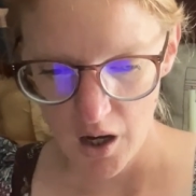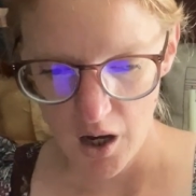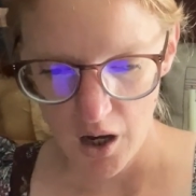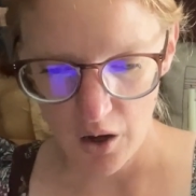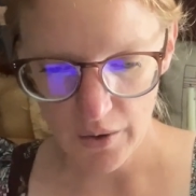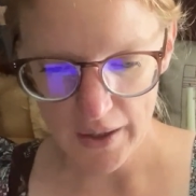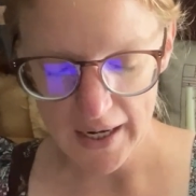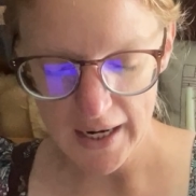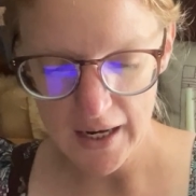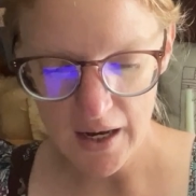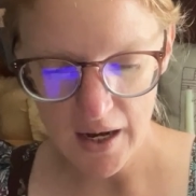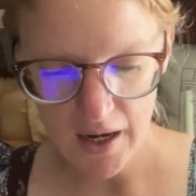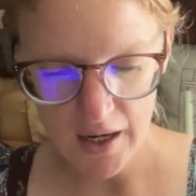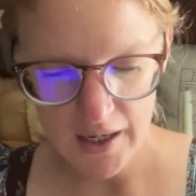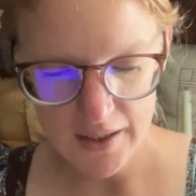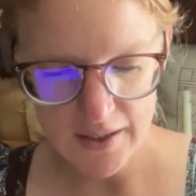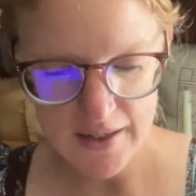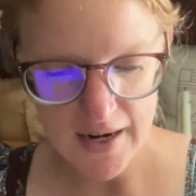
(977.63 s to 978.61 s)
Okay,
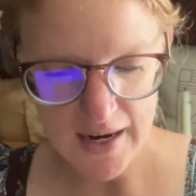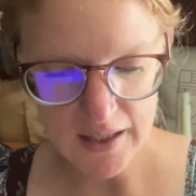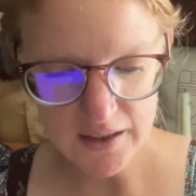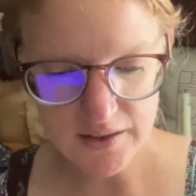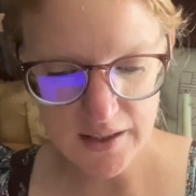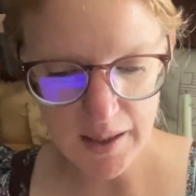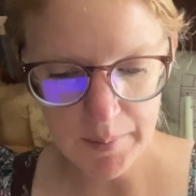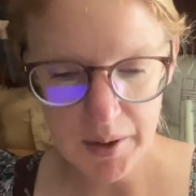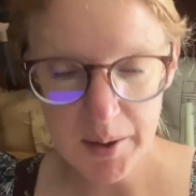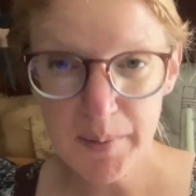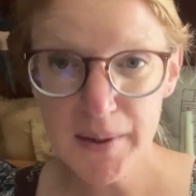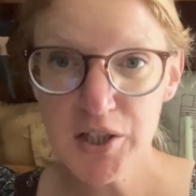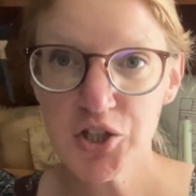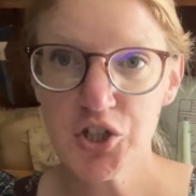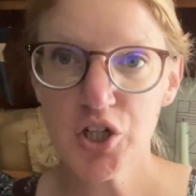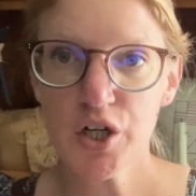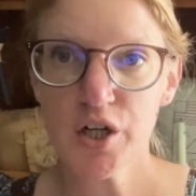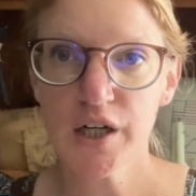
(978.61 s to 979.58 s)
next I'm going to be
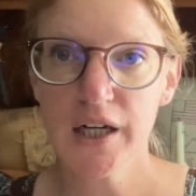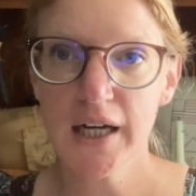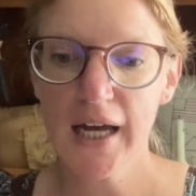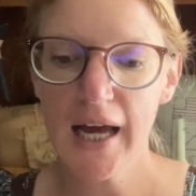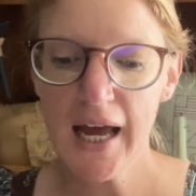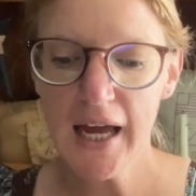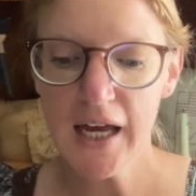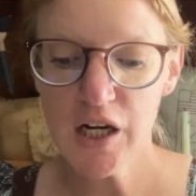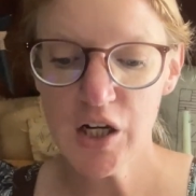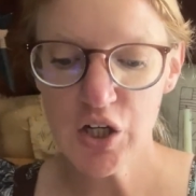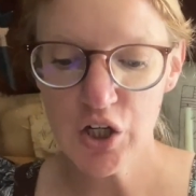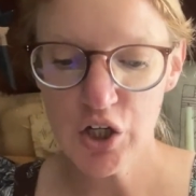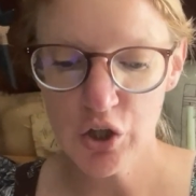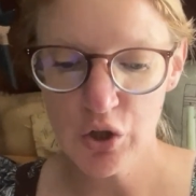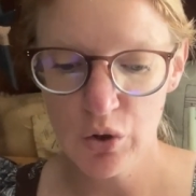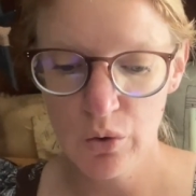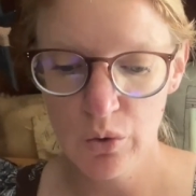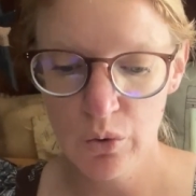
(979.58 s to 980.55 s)
sharing a
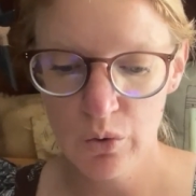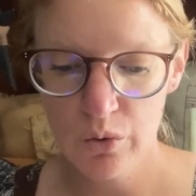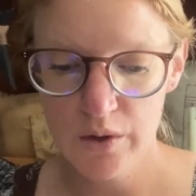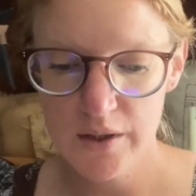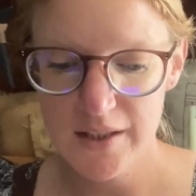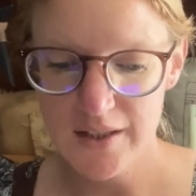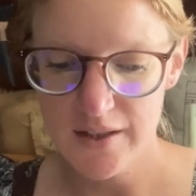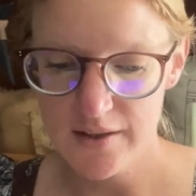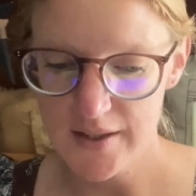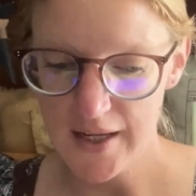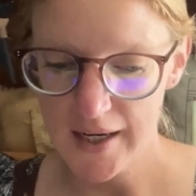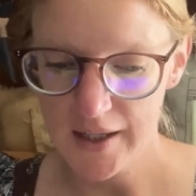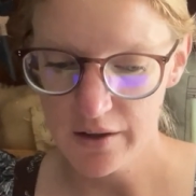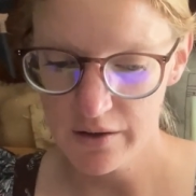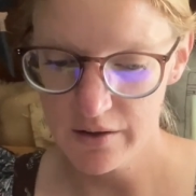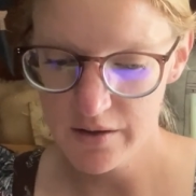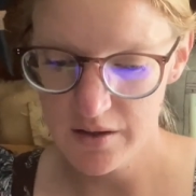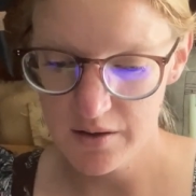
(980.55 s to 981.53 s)
new
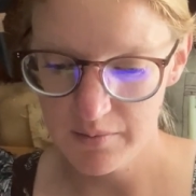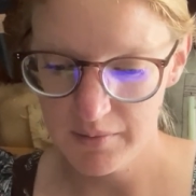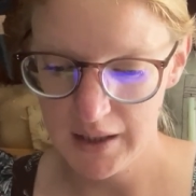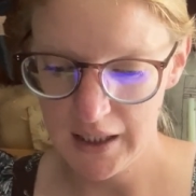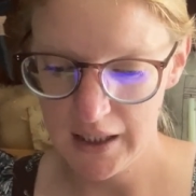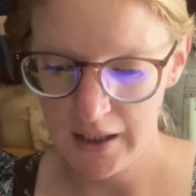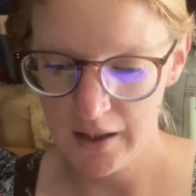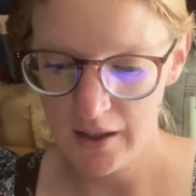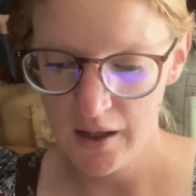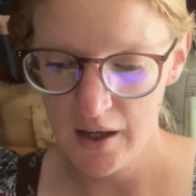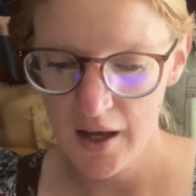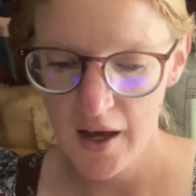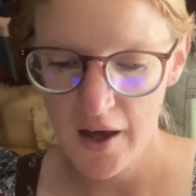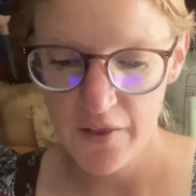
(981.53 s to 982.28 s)
designer to me.